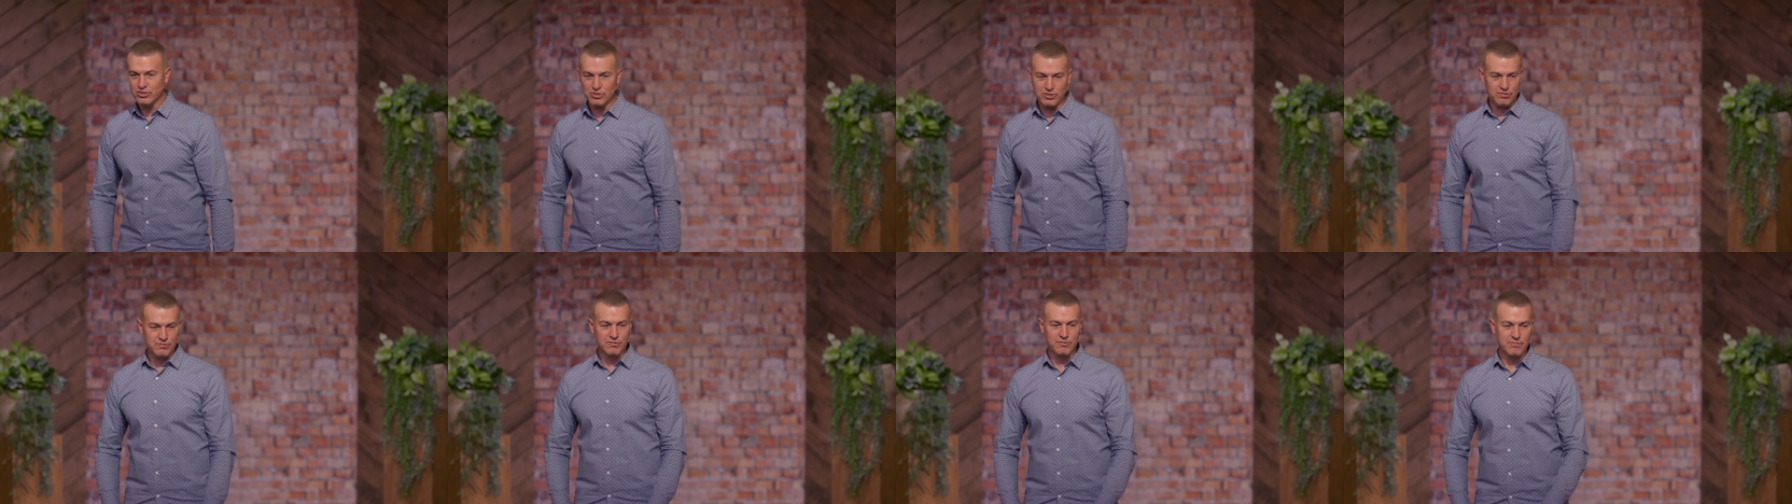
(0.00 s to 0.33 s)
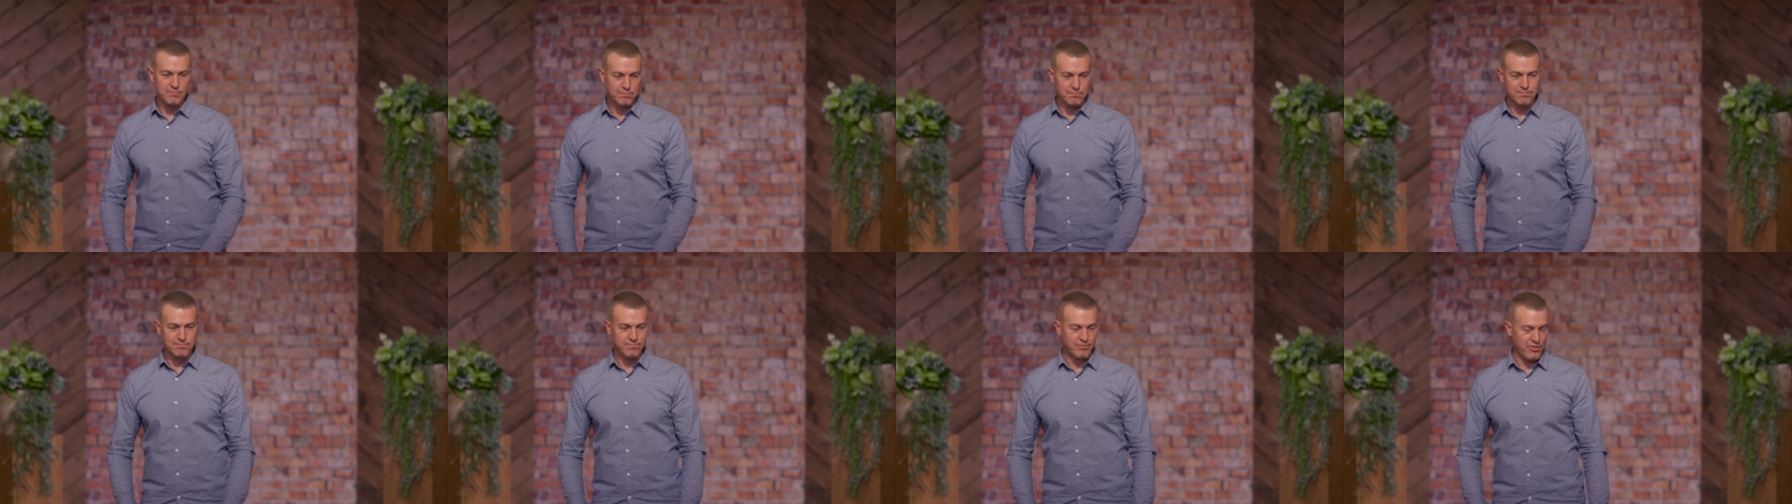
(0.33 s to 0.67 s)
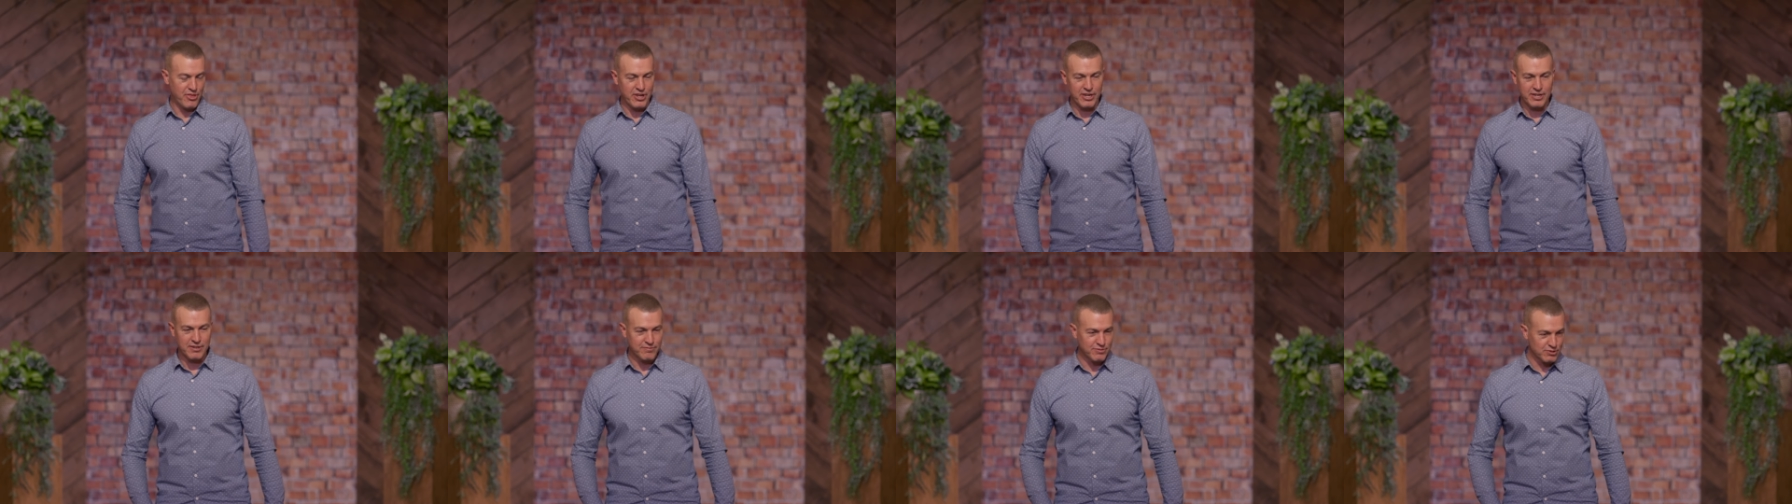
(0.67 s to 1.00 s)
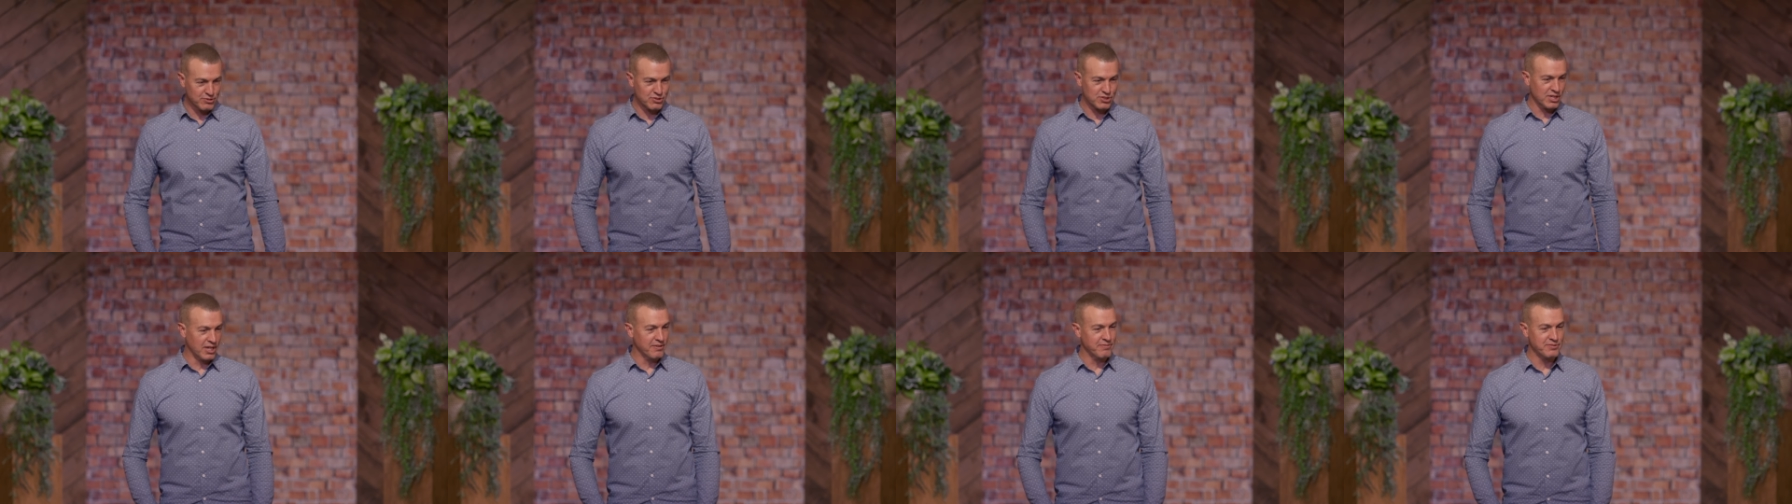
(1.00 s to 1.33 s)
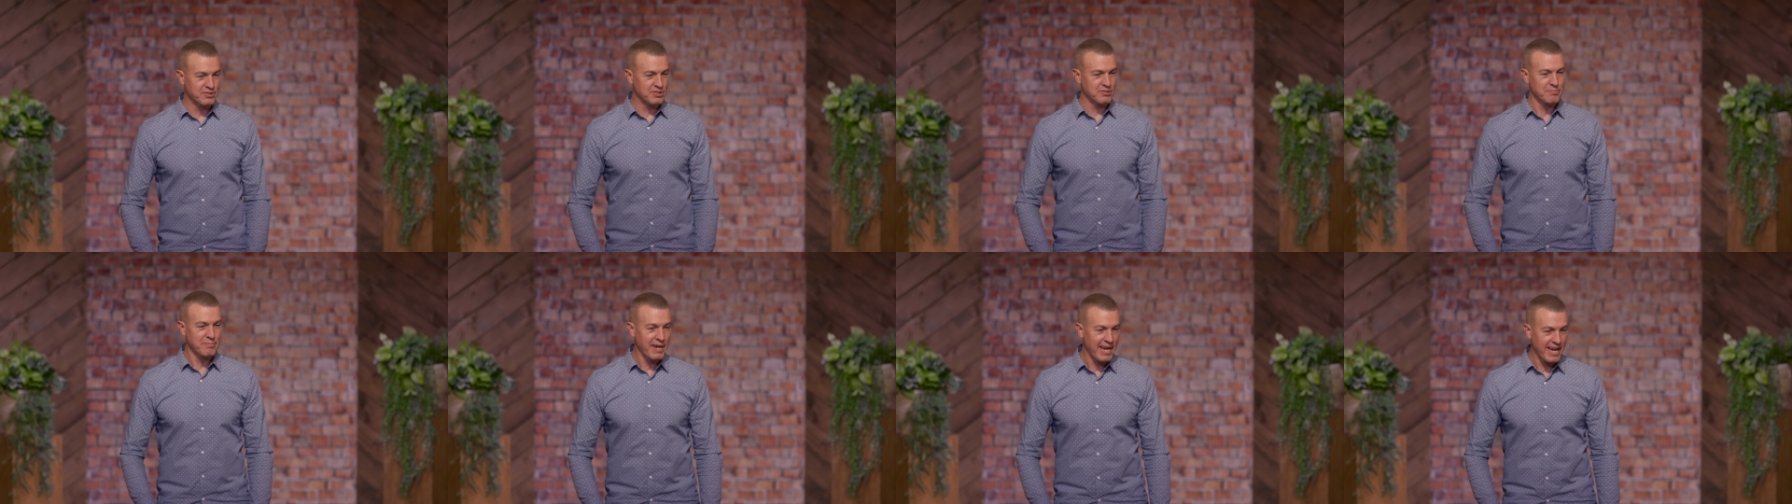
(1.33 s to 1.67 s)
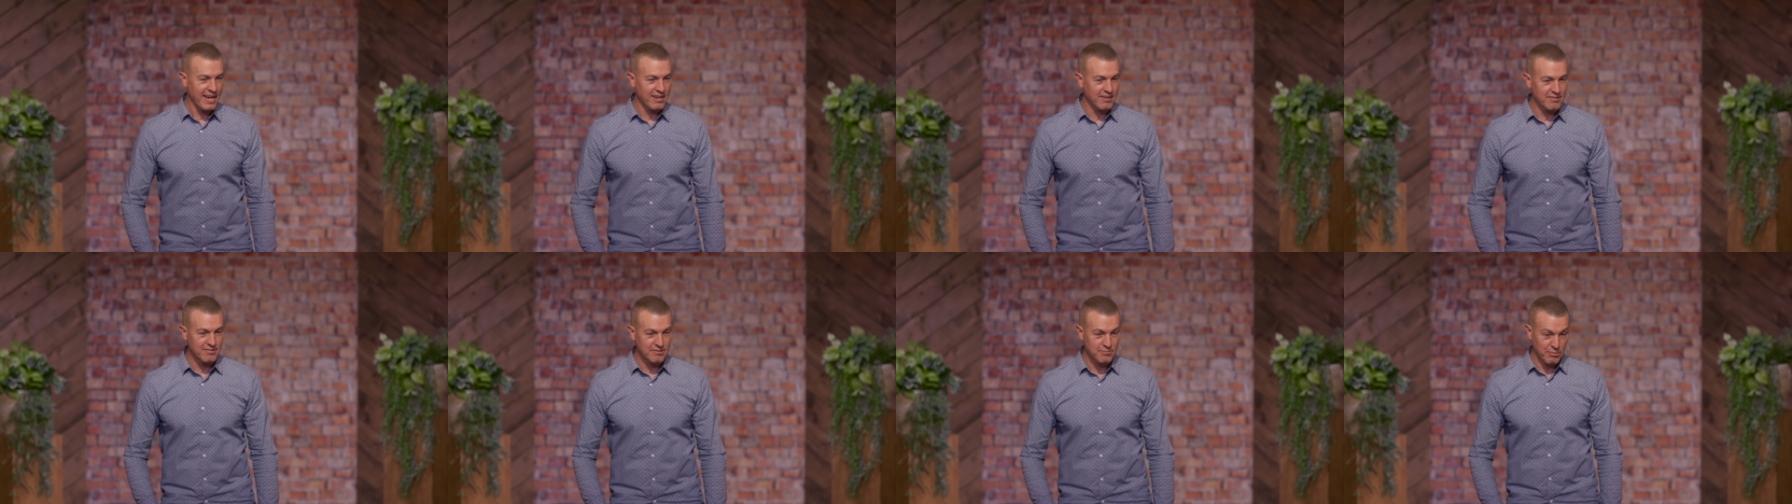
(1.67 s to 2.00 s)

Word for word: you think of yourself as a man?